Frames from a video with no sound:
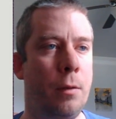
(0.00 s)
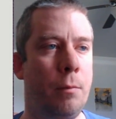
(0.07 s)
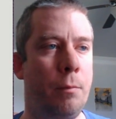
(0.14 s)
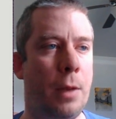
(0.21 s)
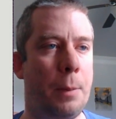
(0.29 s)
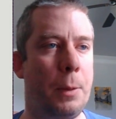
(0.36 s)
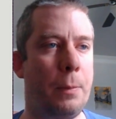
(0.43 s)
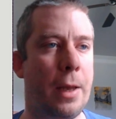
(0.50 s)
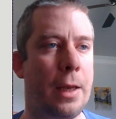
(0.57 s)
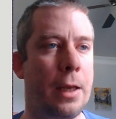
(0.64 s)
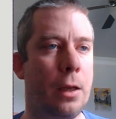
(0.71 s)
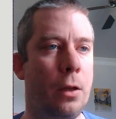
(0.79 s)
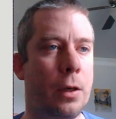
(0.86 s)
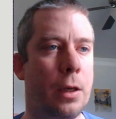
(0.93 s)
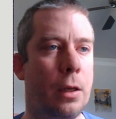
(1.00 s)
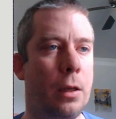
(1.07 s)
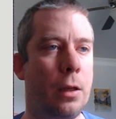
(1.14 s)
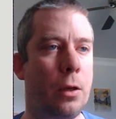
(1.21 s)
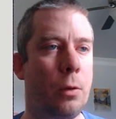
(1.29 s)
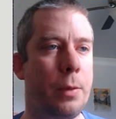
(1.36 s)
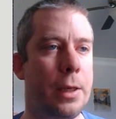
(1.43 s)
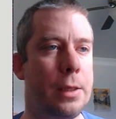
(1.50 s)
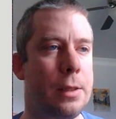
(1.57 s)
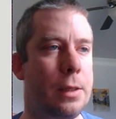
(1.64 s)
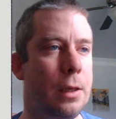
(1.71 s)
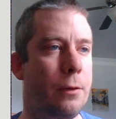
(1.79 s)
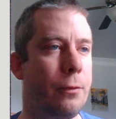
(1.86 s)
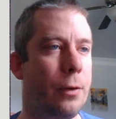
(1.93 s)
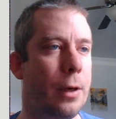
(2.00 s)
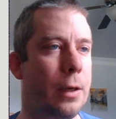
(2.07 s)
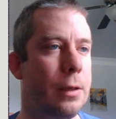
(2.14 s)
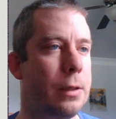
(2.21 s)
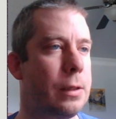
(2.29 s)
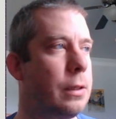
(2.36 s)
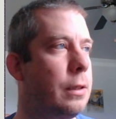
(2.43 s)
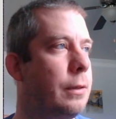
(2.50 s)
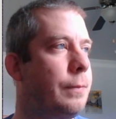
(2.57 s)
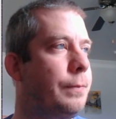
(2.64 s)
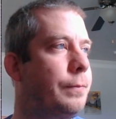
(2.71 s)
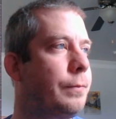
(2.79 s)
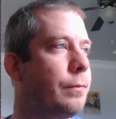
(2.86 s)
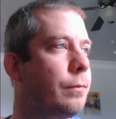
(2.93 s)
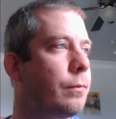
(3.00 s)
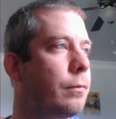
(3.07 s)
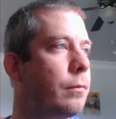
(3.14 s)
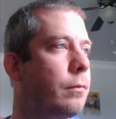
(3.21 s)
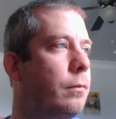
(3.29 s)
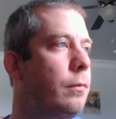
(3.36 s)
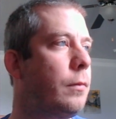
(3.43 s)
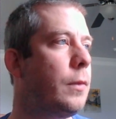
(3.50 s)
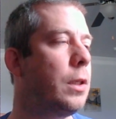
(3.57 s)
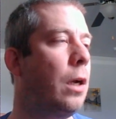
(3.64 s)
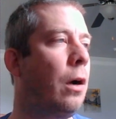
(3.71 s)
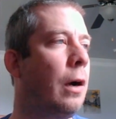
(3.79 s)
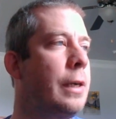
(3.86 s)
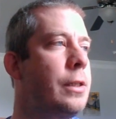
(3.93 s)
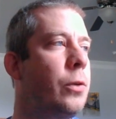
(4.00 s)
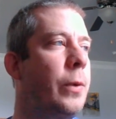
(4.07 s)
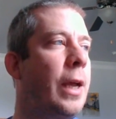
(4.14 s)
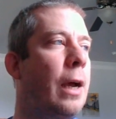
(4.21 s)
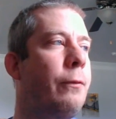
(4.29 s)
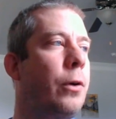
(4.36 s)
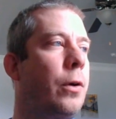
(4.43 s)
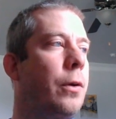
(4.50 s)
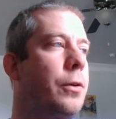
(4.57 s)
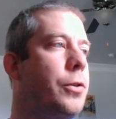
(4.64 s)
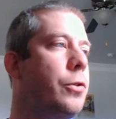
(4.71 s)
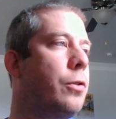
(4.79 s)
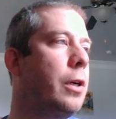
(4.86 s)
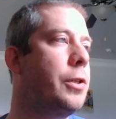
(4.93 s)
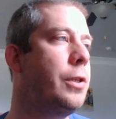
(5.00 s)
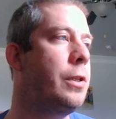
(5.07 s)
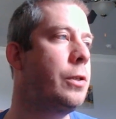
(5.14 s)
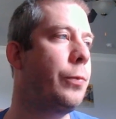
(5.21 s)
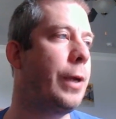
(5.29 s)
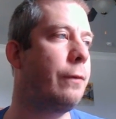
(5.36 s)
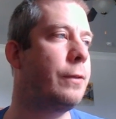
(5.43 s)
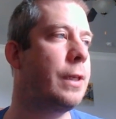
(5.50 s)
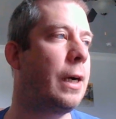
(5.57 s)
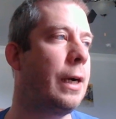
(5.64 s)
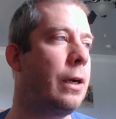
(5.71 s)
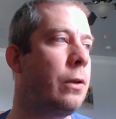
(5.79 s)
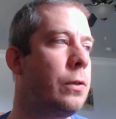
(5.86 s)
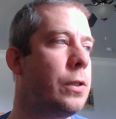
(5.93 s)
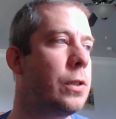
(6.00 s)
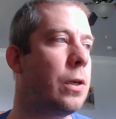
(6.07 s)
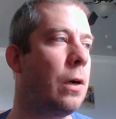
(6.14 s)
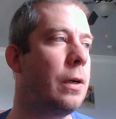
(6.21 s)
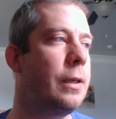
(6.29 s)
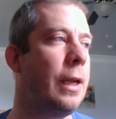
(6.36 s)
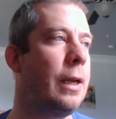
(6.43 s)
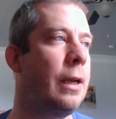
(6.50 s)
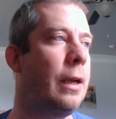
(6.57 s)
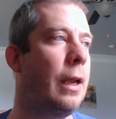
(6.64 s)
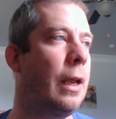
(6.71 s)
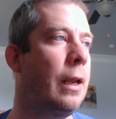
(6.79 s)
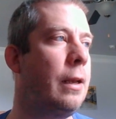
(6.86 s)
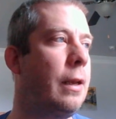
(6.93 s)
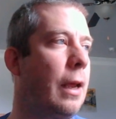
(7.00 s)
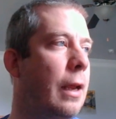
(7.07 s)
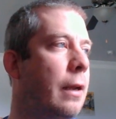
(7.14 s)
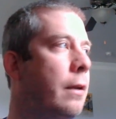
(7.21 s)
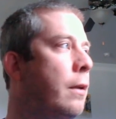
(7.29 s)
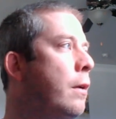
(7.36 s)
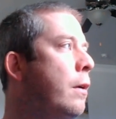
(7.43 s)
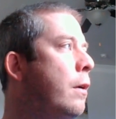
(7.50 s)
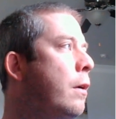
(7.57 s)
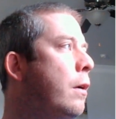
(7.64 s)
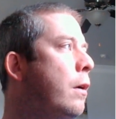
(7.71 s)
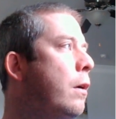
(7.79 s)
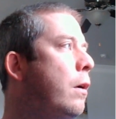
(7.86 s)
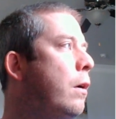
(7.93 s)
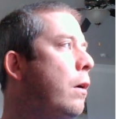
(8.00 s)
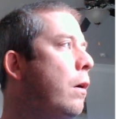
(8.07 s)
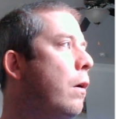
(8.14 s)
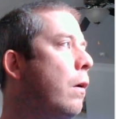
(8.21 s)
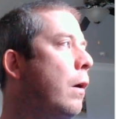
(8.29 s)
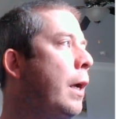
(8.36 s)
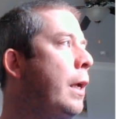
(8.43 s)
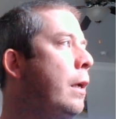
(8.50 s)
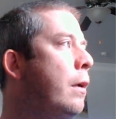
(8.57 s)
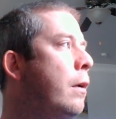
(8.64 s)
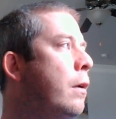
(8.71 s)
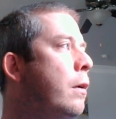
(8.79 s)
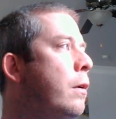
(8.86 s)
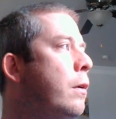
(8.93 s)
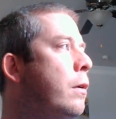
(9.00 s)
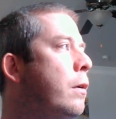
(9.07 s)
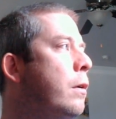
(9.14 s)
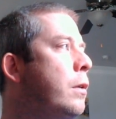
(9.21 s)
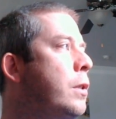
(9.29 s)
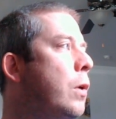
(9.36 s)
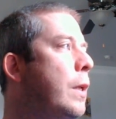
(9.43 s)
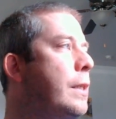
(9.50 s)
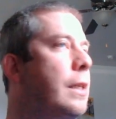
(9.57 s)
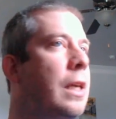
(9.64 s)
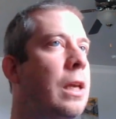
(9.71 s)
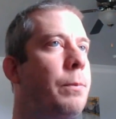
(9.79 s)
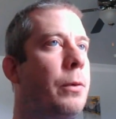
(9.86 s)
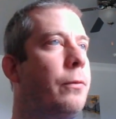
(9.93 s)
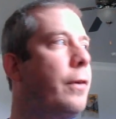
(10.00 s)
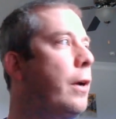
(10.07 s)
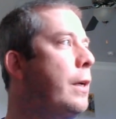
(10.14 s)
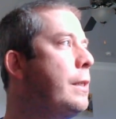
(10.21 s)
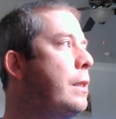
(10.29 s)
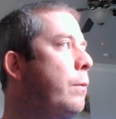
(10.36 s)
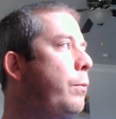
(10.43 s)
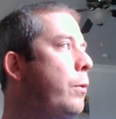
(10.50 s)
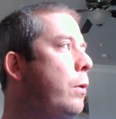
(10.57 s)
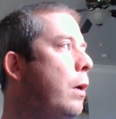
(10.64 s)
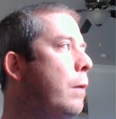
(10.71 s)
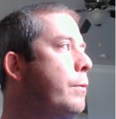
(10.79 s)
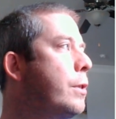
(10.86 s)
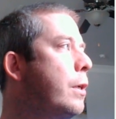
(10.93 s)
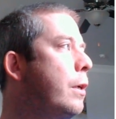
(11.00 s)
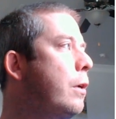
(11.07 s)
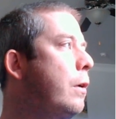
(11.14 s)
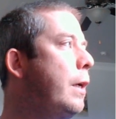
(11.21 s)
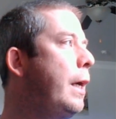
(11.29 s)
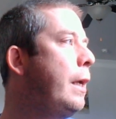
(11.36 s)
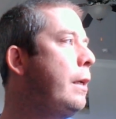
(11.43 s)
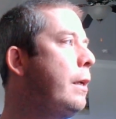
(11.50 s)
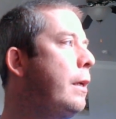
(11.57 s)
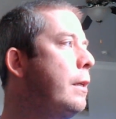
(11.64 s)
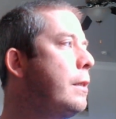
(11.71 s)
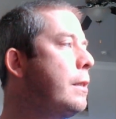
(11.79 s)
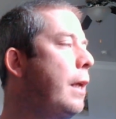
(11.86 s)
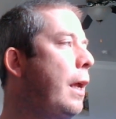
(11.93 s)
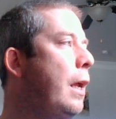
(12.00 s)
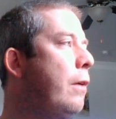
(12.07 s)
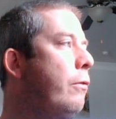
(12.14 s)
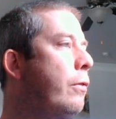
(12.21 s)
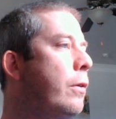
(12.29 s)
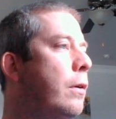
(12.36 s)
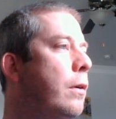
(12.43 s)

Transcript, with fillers: Maybe make it look a little bit different. All right, so we have our own instructions. We have title, start date, and end date. All right, so let's keep it very simple. I'm just going to go ahead and hit save.